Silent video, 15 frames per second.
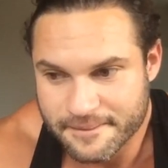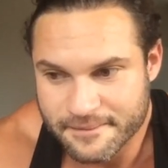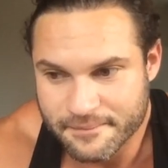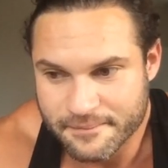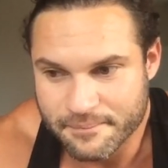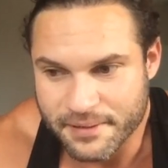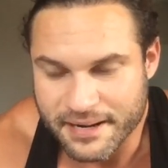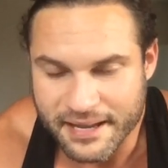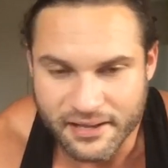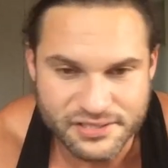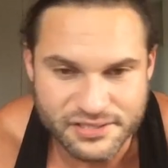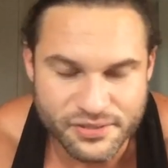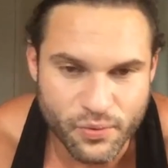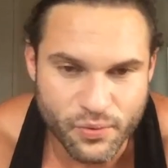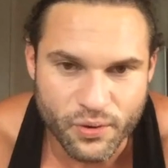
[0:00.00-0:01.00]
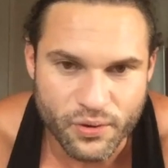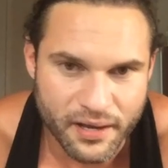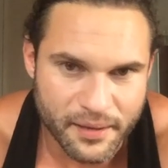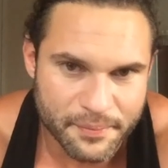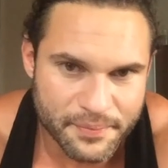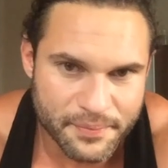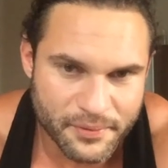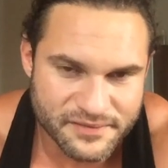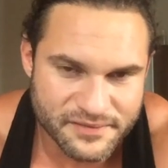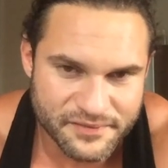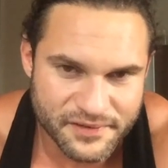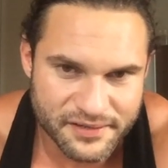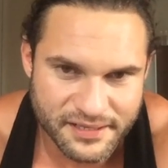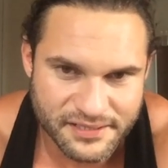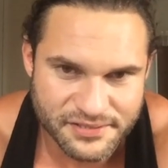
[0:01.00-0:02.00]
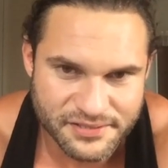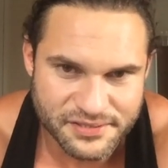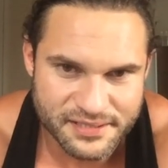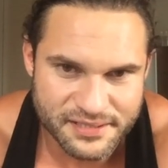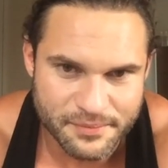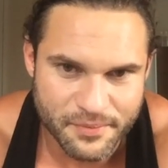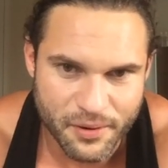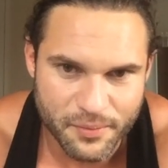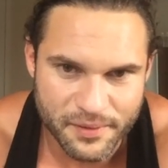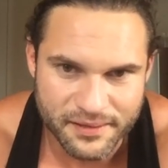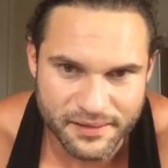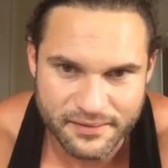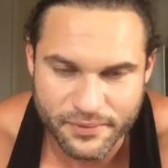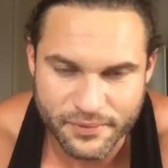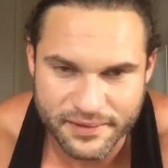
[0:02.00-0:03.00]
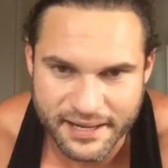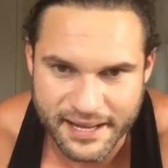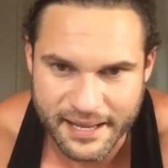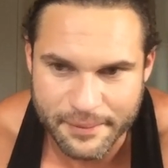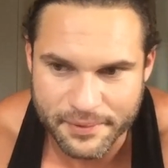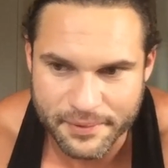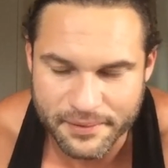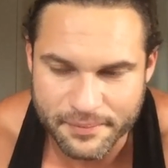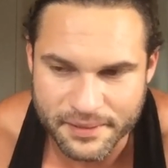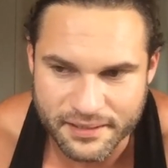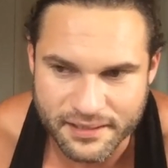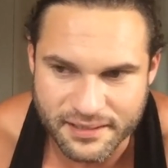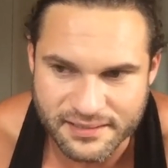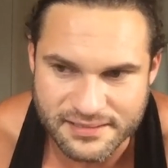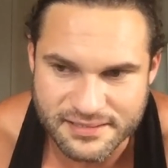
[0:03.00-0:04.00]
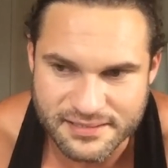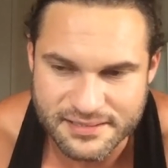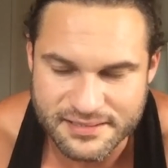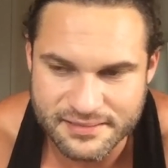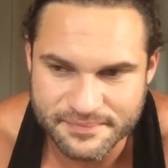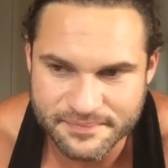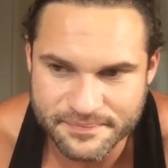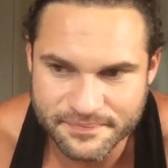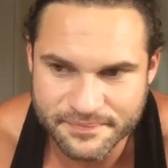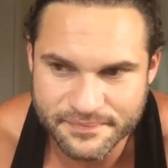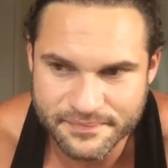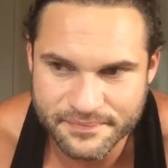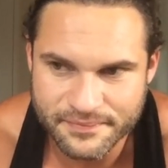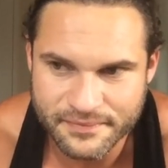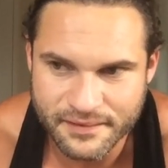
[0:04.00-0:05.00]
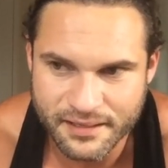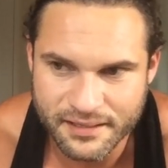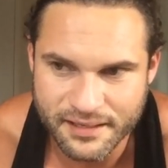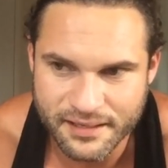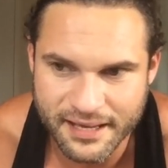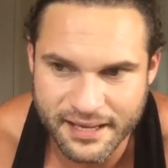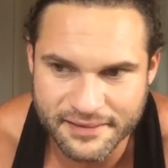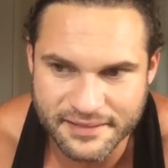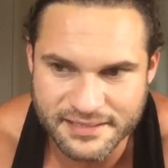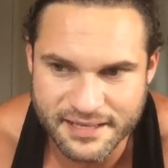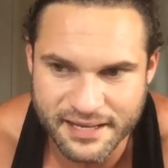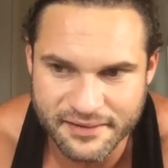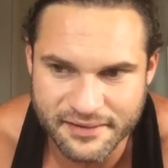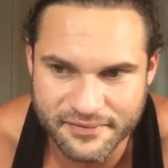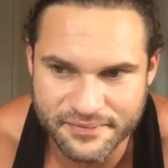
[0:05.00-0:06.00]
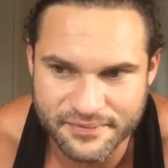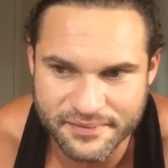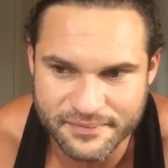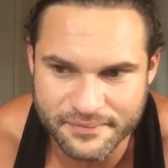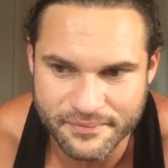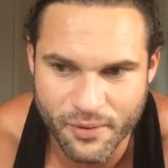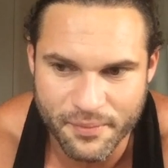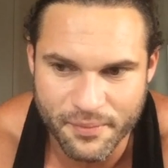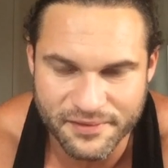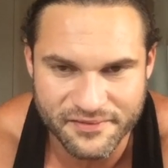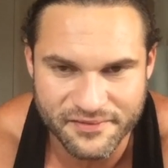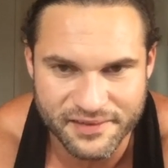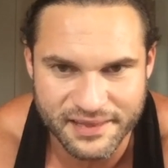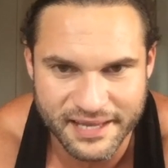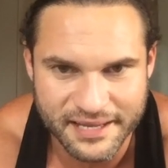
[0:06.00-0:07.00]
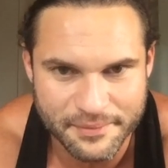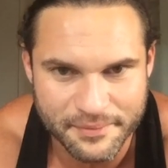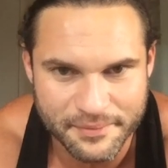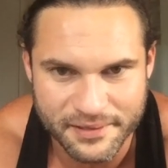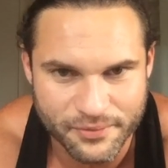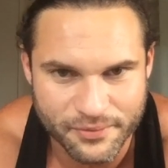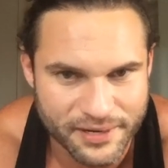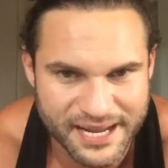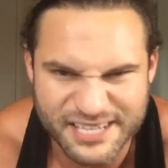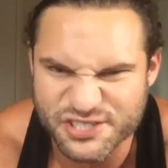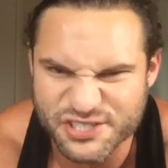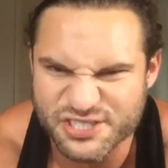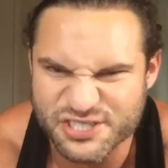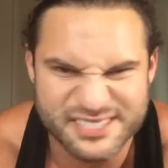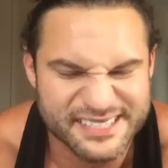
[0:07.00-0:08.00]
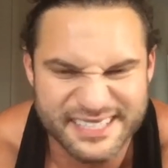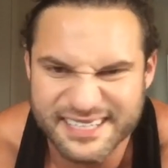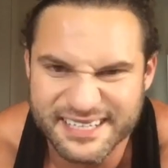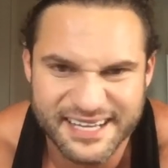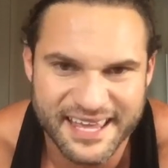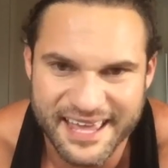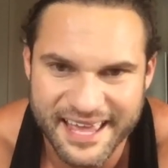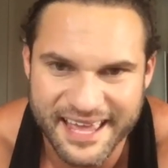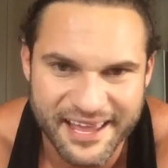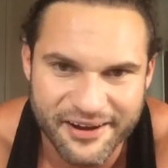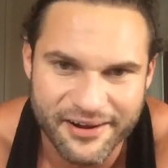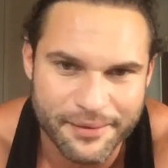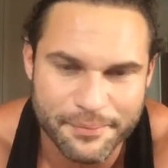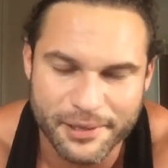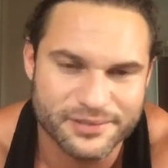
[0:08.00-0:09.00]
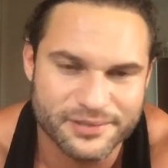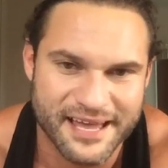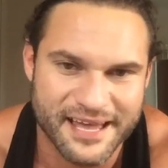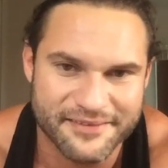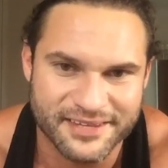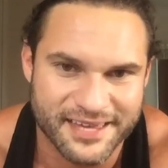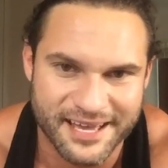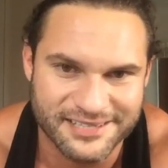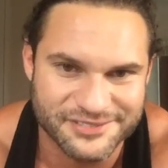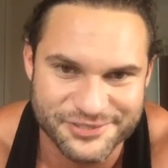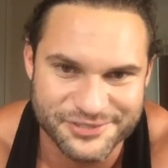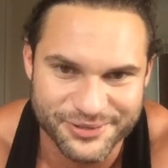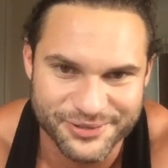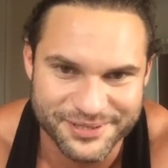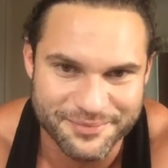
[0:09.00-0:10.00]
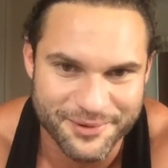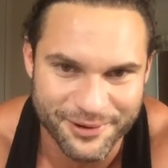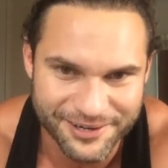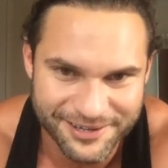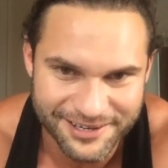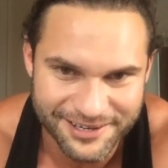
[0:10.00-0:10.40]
But I also woke up. It was a very interesting moment when that happened, because I had this kind of moment of enlightenment where I just didn't care about Tavi Castro anymore.